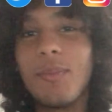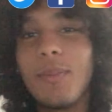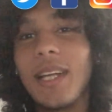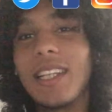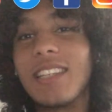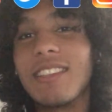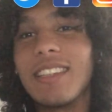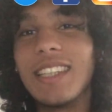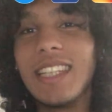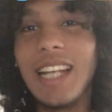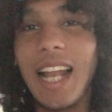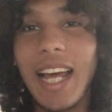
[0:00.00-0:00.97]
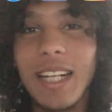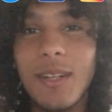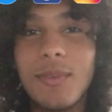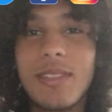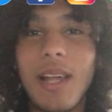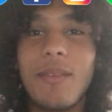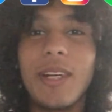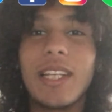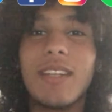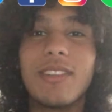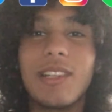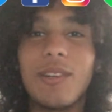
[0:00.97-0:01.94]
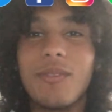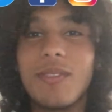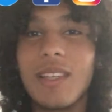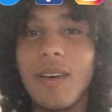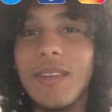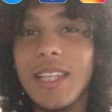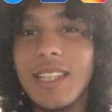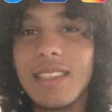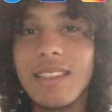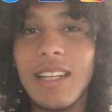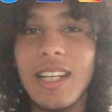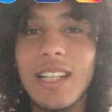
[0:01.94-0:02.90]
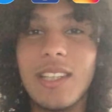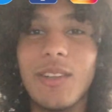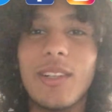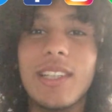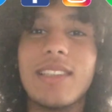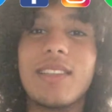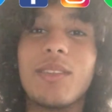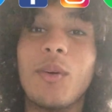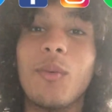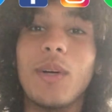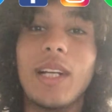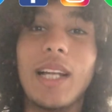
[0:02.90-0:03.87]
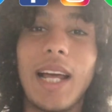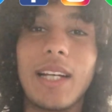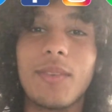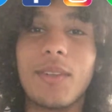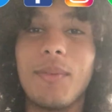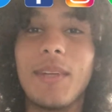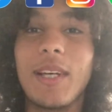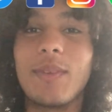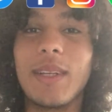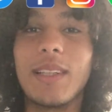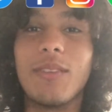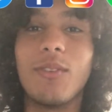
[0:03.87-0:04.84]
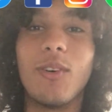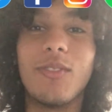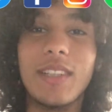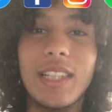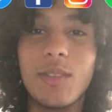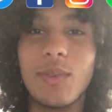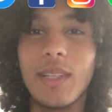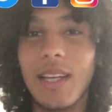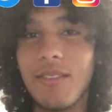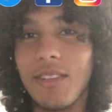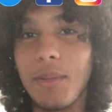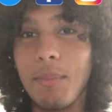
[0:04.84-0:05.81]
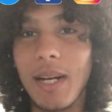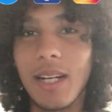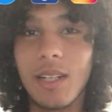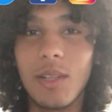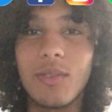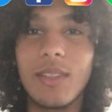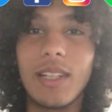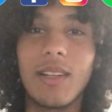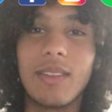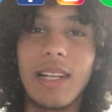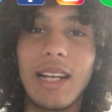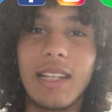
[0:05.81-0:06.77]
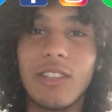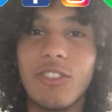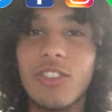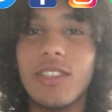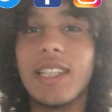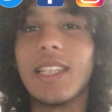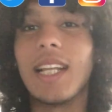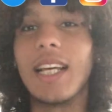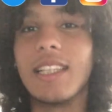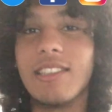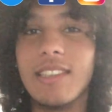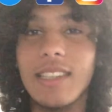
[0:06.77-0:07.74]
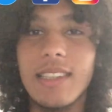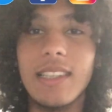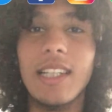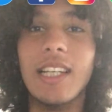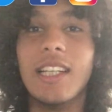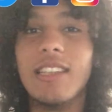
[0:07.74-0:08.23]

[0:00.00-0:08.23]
Pay attention to the lineups. That might give some hints towards what the lineup could be expected for this weekend for the bigger clubs, for the clubs that like to rotate, like City,